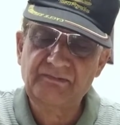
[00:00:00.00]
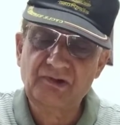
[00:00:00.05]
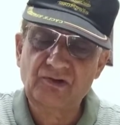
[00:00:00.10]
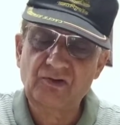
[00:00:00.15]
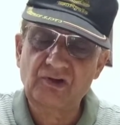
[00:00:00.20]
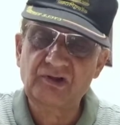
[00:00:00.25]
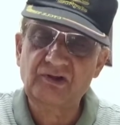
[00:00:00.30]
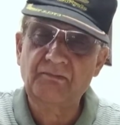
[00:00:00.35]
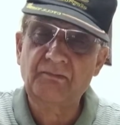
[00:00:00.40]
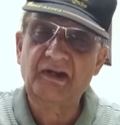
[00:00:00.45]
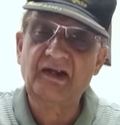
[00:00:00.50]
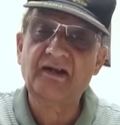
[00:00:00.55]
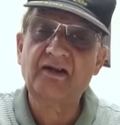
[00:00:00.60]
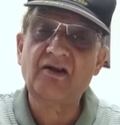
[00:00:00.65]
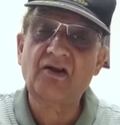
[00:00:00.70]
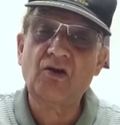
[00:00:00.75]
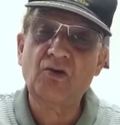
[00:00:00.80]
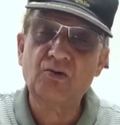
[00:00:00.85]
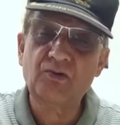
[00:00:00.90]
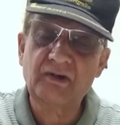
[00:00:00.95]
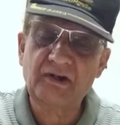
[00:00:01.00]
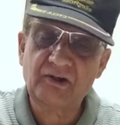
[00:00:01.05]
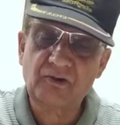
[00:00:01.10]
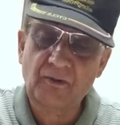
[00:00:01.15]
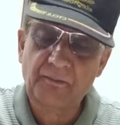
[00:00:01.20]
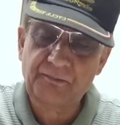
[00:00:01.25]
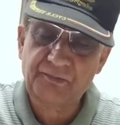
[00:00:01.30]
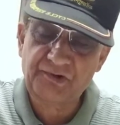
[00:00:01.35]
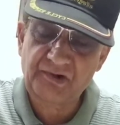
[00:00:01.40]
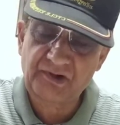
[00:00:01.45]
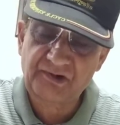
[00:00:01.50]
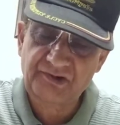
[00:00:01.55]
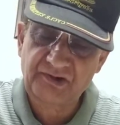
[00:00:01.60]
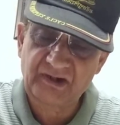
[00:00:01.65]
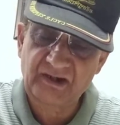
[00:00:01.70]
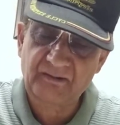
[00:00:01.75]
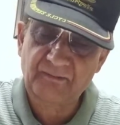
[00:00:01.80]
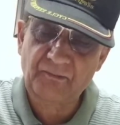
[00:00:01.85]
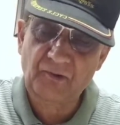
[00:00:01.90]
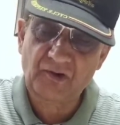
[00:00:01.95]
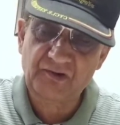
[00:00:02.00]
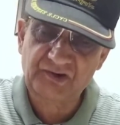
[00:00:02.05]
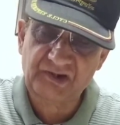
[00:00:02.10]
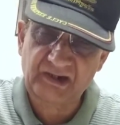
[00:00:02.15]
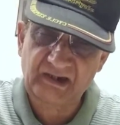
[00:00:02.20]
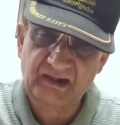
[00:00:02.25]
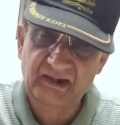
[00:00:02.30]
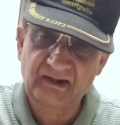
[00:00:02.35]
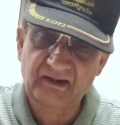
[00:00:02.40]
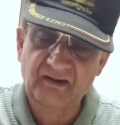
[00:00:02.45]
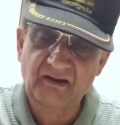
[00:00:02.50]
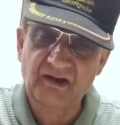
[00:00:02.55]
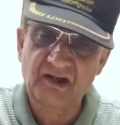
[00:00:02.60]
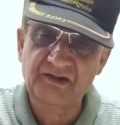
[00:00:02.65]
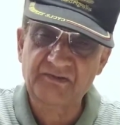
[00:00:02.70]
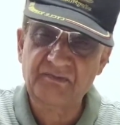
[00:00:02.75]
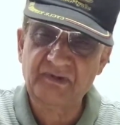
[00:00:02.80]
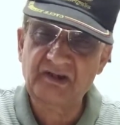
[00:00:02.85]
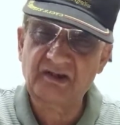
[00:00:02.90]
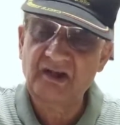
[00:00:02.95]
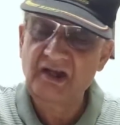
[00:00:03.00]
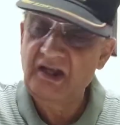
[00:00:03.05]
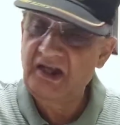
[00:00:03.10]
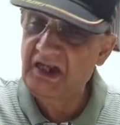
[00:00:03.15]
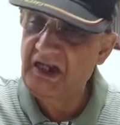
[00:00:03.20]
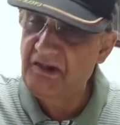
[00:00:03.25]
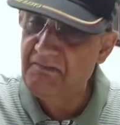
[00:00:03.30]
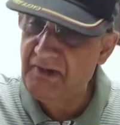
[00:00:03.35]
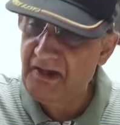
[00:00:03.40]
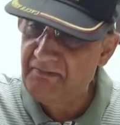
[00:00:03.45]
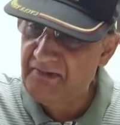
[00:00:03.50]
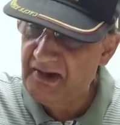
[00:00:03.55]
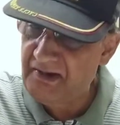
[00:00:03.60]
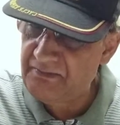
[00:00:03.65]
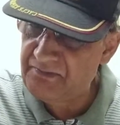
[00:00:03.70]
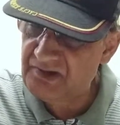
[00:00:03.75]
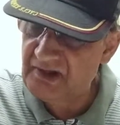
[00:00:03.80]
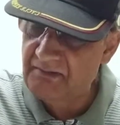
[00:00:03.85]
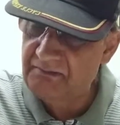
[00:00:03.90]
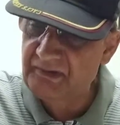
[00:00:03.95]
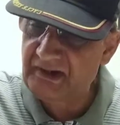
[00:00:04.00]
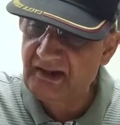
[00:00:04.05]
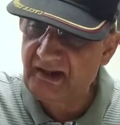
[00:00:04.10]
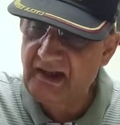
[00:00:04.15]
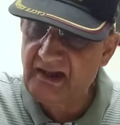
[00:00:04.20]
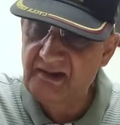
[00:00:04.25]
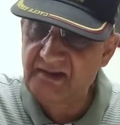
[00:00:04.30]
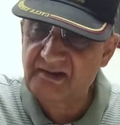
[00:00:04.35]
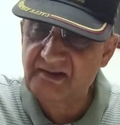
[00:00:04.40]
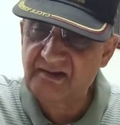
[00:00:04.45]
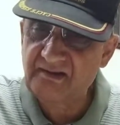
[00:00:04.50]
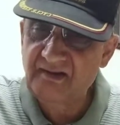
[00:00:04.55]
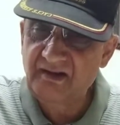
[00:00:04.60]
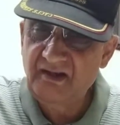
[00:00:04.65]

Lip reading: because of bladder outlet obstruction and prostatic enlargement, he may be having something else.